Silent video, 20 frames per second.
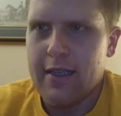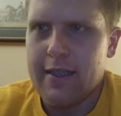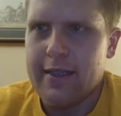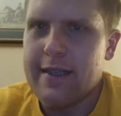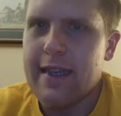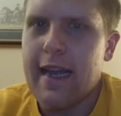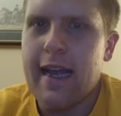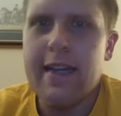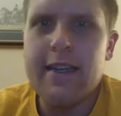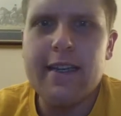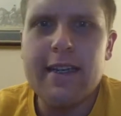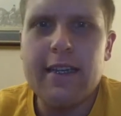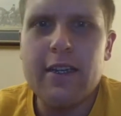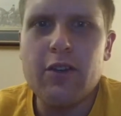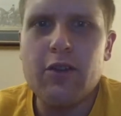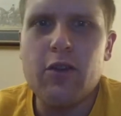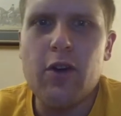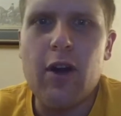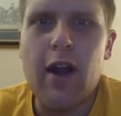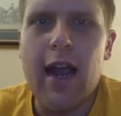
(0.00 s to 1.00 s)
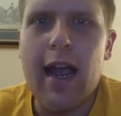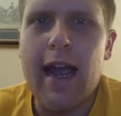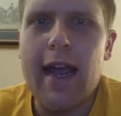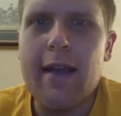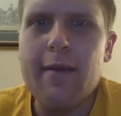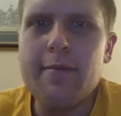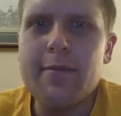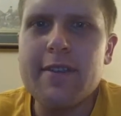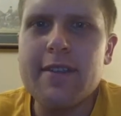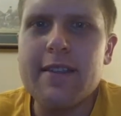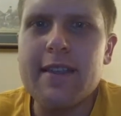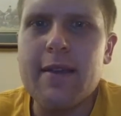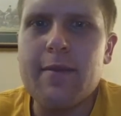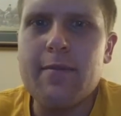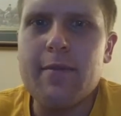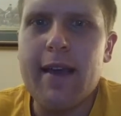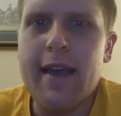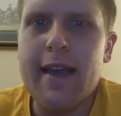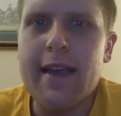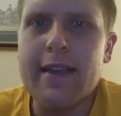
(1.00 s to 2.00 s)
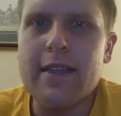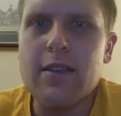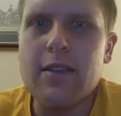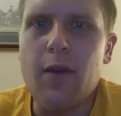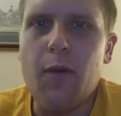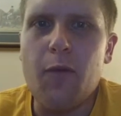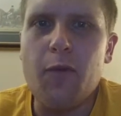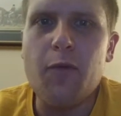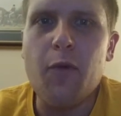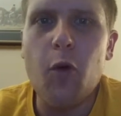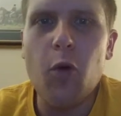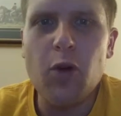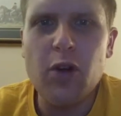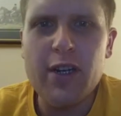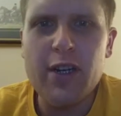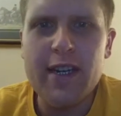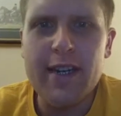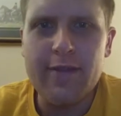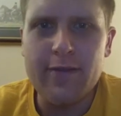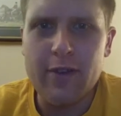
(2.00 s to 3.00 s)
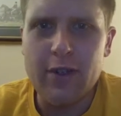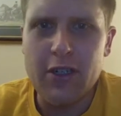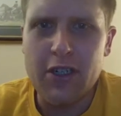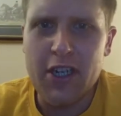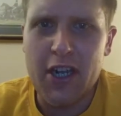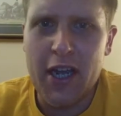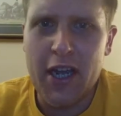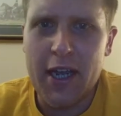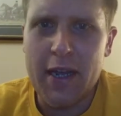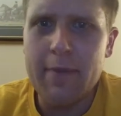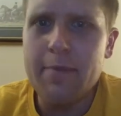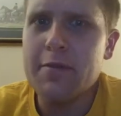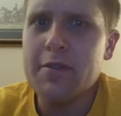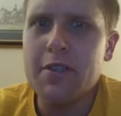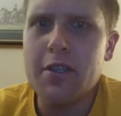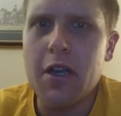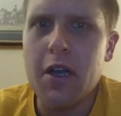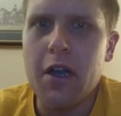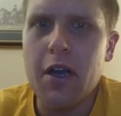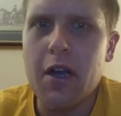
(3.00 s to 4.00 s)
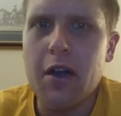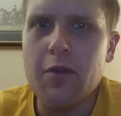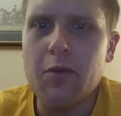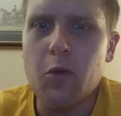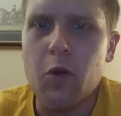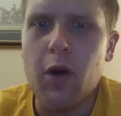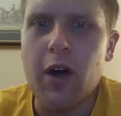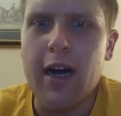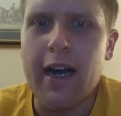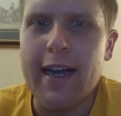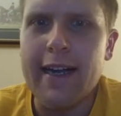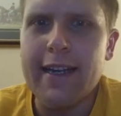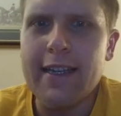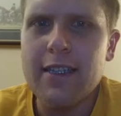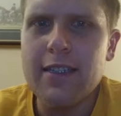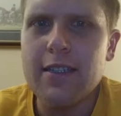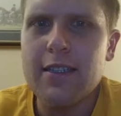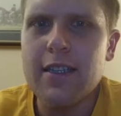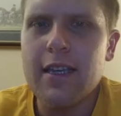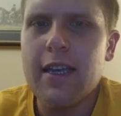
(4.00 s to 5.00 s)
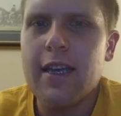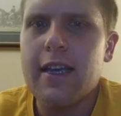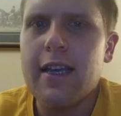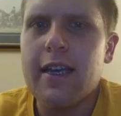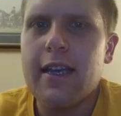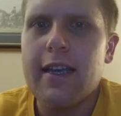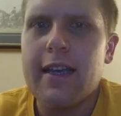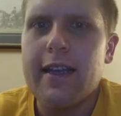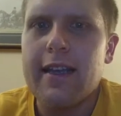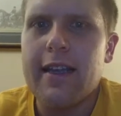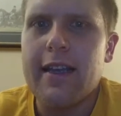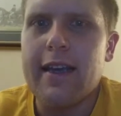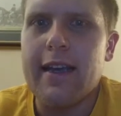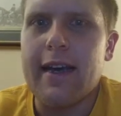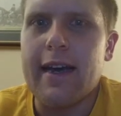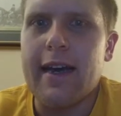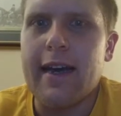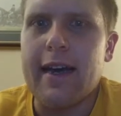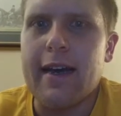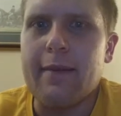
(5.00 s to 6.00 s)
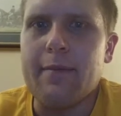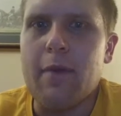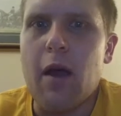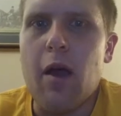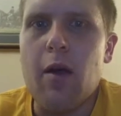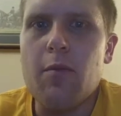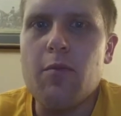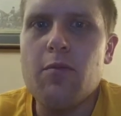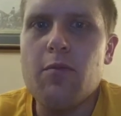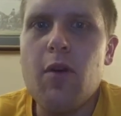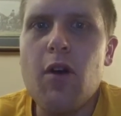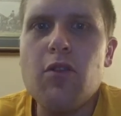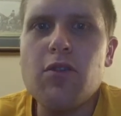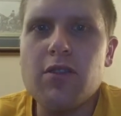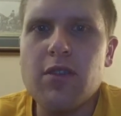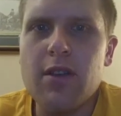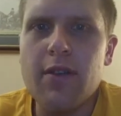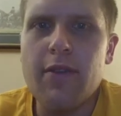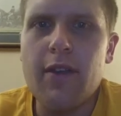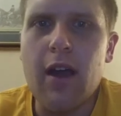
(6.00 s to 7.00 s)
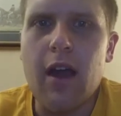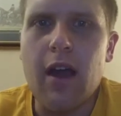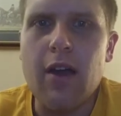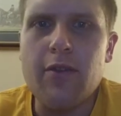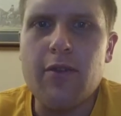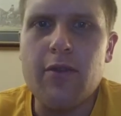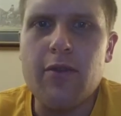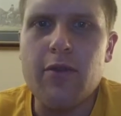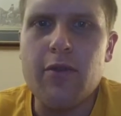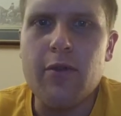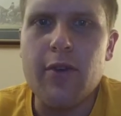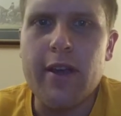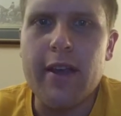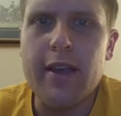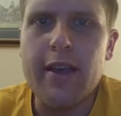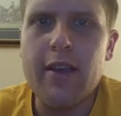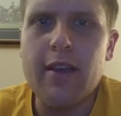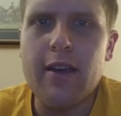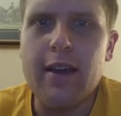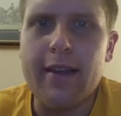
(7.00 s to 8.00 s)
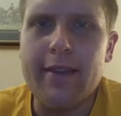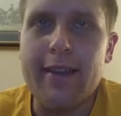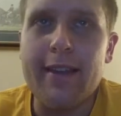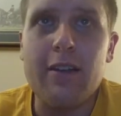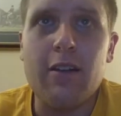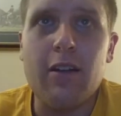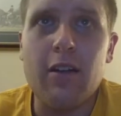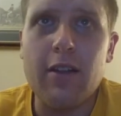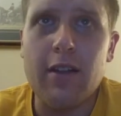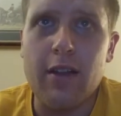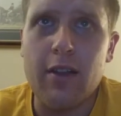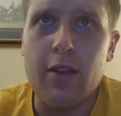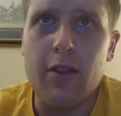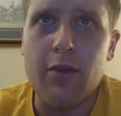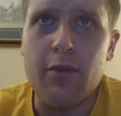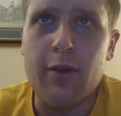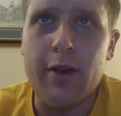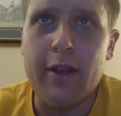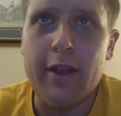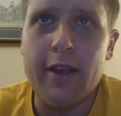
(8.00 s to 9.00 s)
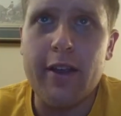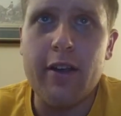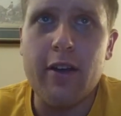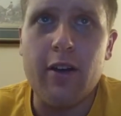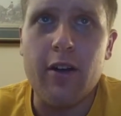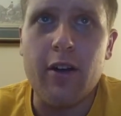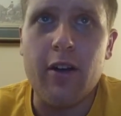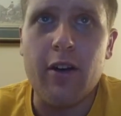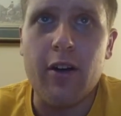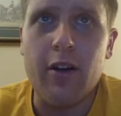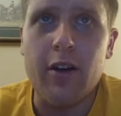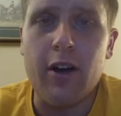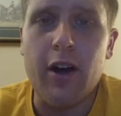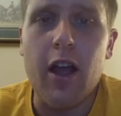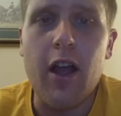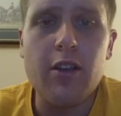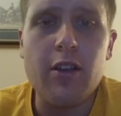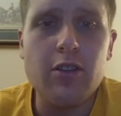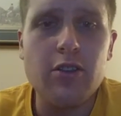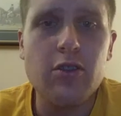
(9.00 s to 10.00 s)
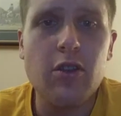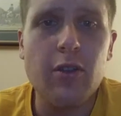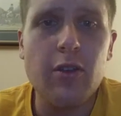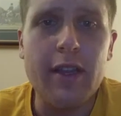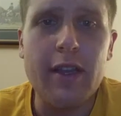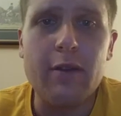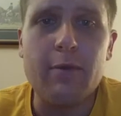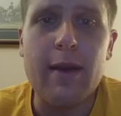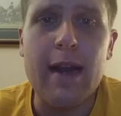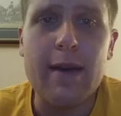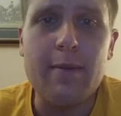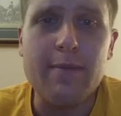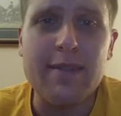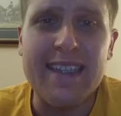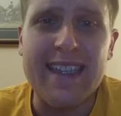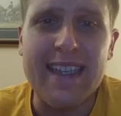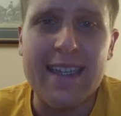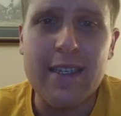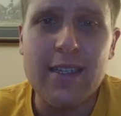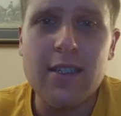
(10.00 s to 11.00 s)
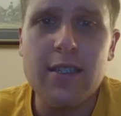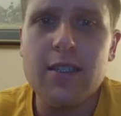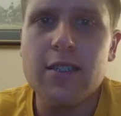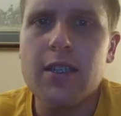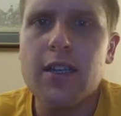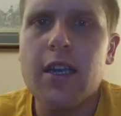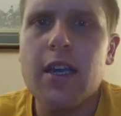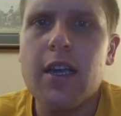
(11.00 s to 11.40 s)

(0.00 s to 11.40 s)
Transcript: 19 crimes makes four different types of wines. Um, most of the other three, I think all the other three, are solely red blends.